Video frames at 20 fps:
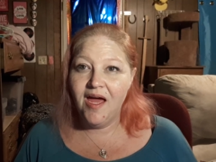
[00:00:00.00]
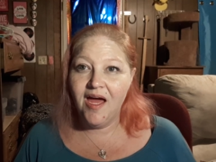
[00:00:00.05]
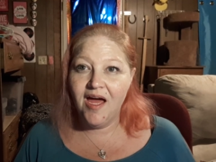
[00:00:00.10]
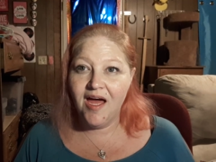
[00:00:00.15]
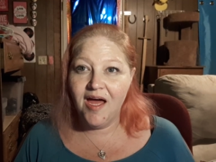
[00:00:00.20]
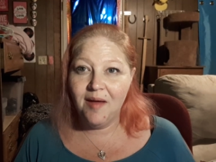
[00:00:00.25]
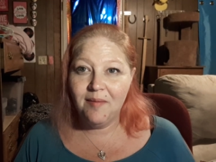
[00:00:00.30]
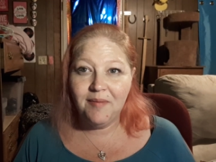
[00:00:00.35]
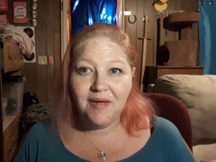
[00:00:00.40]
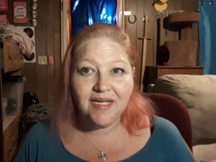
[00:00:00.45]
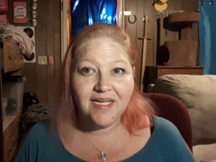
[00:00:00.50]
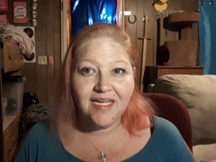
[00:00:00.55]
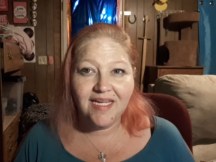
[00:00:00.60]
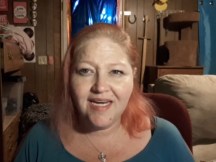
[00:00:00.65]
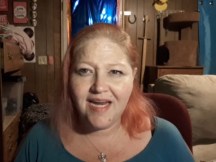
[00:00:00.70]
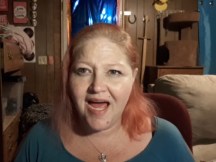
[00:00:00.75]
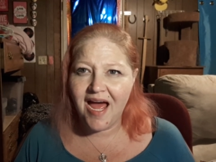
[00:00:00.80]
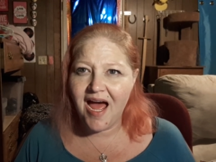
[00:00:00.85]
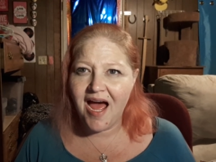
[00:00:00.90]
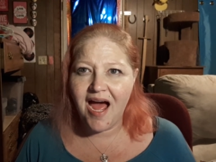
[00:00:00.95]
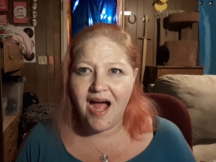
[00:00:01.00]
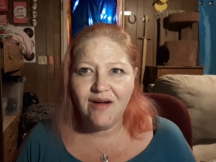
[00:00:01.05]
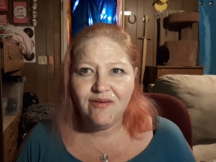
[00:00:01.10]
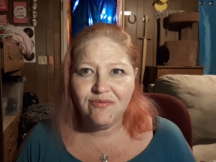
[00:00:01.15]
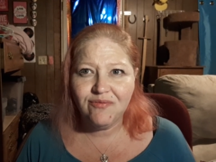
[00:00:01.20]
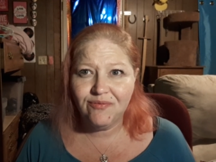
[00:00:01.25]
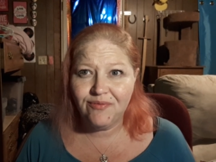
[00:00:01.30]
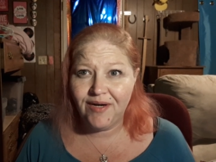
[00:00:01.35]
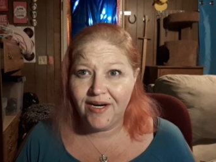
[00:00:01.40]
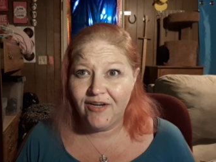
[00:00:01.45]
Um, again, I
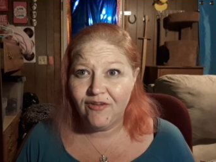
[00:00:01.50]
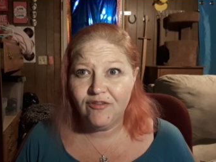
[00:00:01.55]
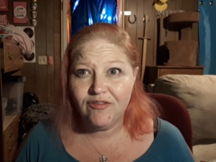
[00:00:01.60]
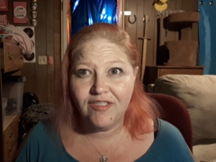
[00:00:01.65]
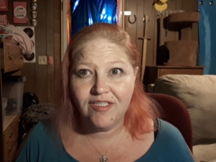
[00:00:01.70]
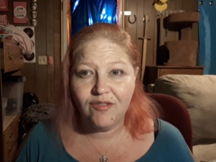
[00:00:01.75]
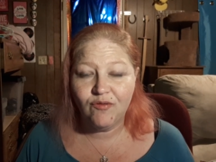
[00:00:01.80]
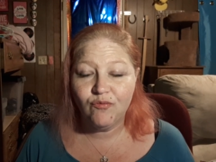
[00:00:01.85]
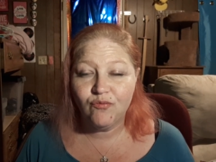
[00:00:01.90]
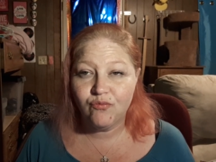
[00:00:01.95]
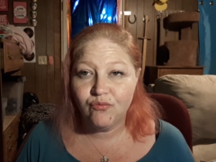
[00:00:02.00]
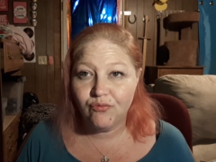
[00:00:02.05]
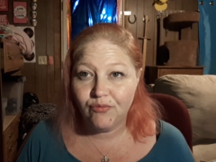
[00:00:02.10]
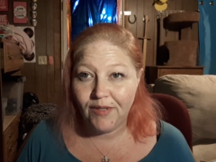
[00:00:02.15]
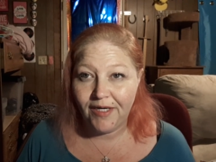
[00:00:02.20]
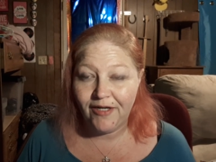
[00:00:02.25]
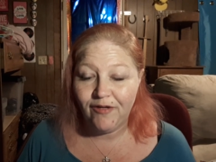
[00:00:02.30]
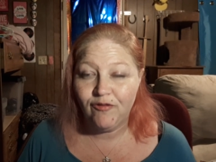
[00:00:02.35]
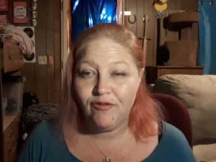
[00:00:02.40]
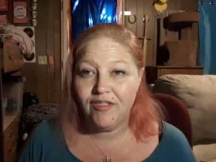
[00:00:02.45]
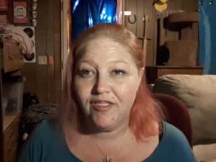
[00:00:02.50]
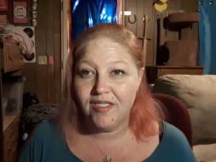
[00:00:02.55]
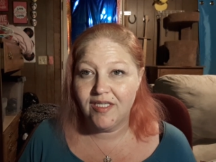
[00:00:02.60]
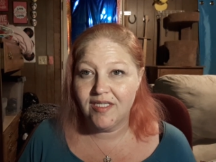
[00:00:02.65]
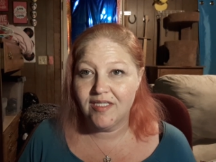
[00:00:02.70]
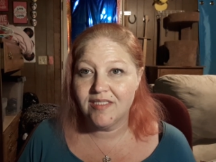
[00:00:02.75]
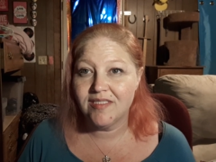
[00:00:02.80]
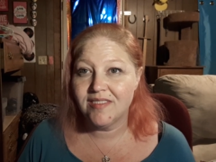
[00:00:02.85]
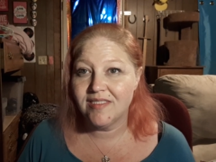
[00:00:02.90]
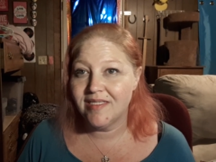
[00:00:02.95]
rarely, rarely
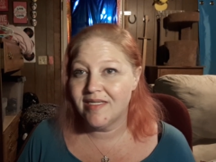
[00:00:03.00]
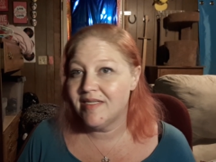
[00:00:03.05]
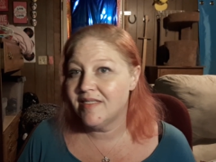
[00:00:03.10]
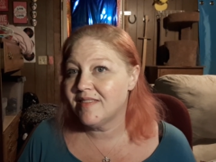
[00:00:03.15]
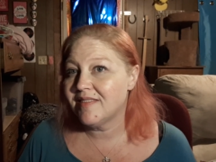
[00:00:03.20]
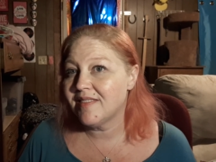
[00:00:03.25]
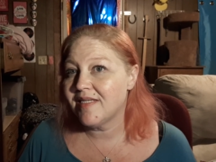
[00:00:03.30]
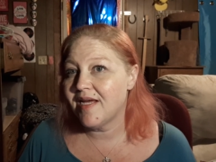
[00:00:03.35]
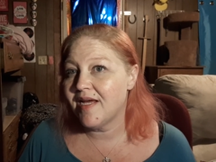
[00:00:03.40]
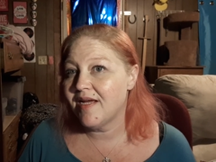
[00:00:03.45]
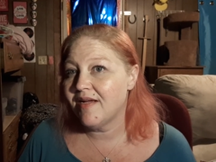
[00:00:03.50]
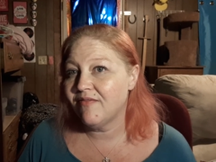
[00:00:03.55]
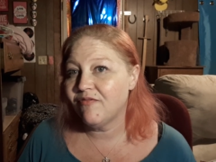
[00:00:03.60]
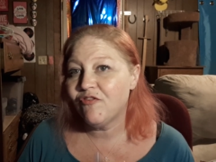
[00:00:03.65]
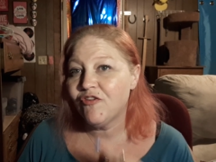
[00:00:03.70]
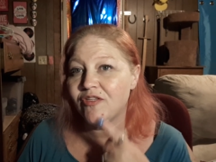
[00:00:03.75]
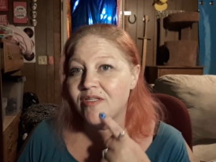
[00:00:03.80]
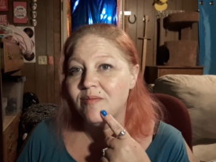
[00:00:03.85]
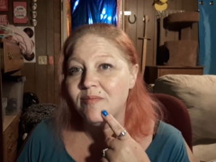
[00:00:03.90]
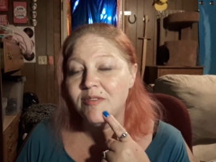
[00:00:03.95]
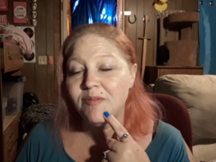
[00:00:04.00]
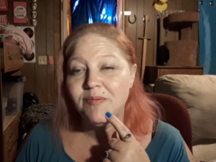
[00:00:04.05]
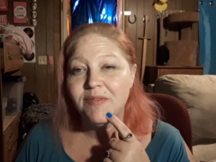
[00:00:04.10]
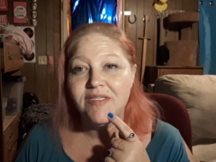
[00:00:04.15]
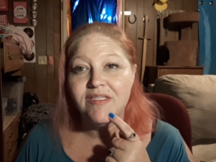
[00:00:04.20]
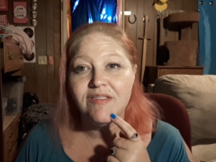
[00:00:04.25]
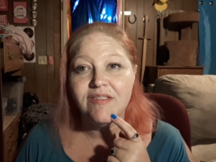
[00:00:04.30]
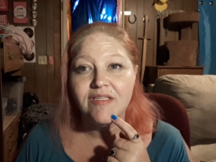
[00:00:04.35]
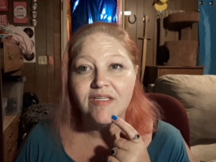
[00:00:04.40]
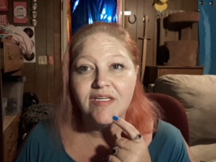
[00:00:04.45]
get zits, and for them to
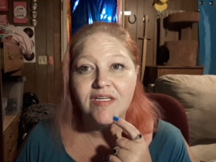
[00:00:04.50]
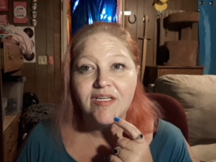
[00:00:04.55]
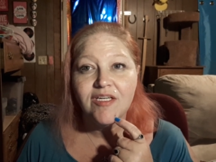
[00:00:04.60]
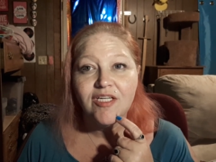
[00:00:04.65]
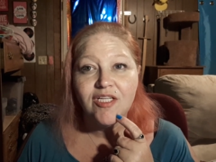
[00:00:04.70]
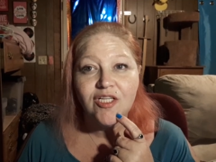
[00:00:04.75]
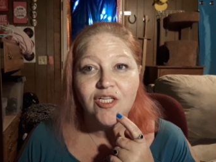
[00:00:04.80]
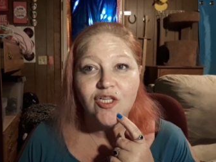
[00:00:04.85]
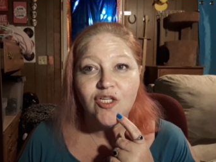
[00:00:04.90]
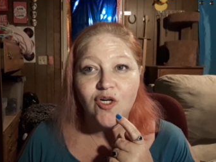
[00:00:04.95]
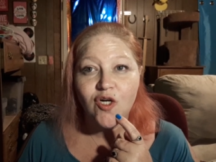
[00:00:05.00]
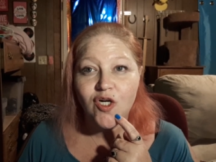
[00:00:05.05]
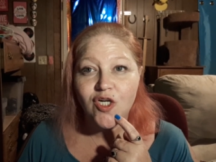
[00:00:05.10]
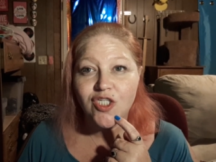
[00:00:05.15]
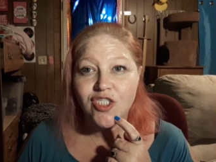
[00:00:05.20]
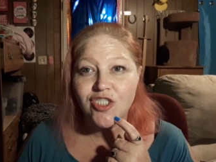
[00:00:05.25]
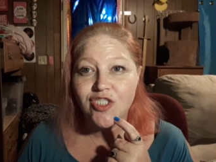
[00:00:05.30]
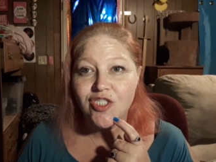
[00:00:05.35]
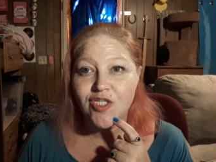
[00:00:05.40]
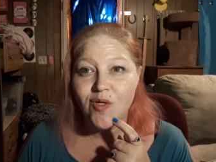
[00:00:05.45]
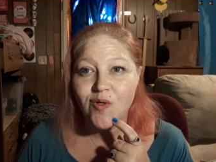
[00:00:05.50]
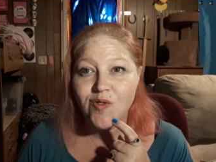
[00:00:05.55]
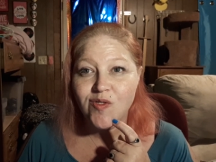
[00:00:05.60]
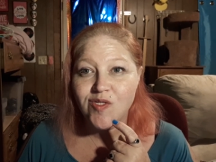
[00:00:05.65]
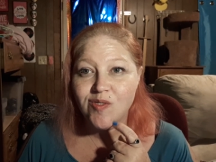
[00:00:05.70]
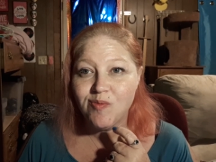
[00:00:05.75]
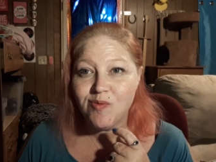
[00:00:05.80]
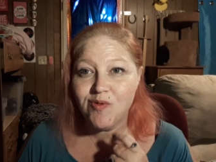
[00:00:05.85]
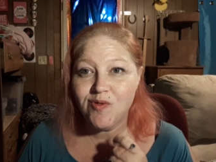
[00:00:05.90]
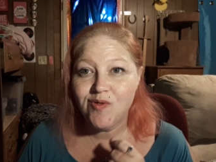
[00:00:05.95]
be large and
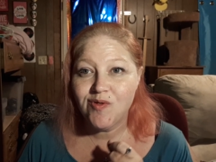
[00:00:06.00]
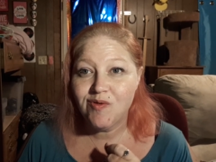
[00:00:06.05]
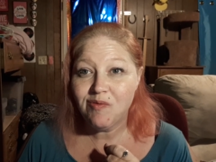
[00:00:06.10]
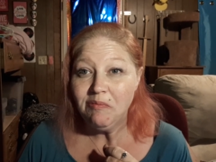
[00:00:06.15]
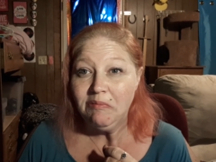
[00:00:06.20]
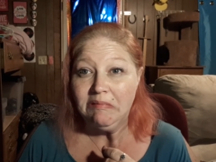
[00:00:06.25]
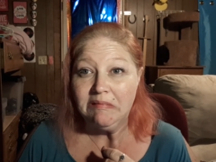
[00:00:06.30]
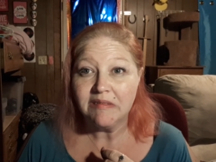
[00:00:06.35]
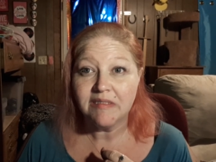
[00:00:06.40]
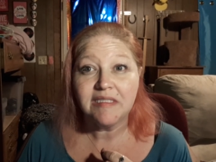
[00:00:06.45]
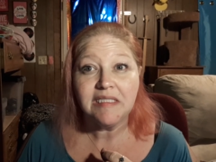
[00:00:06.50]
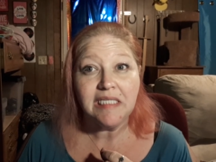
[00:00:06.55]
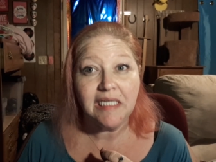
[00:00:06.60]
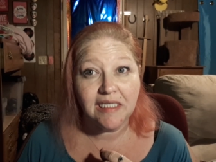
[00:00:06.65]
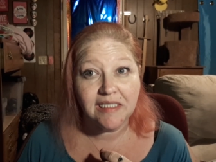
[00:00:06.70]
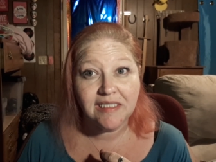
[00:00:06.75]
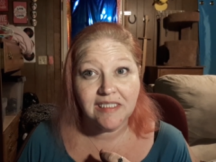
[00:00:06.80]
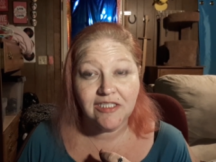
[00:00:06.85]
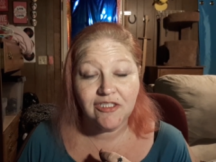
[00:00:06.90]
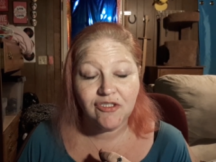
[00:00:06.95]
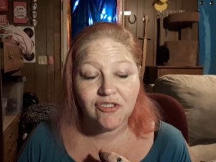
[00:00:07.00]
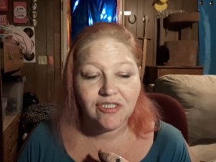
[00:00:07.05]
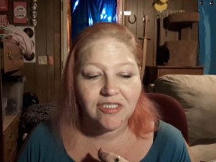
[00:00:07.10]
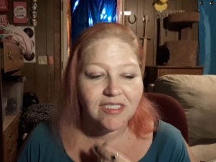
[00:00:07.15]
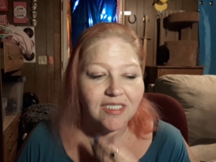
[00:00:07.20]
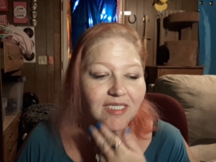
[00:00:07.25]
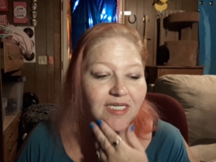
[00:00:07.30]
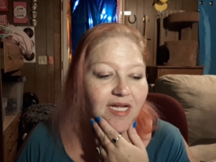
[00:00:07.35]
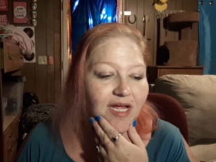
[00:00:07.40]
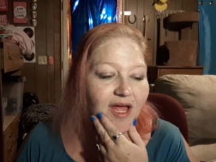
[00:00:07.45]
noticeable, that's
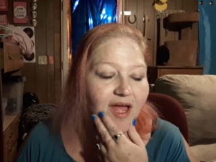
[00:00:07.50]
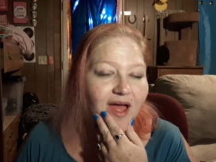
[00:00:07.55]
interesting.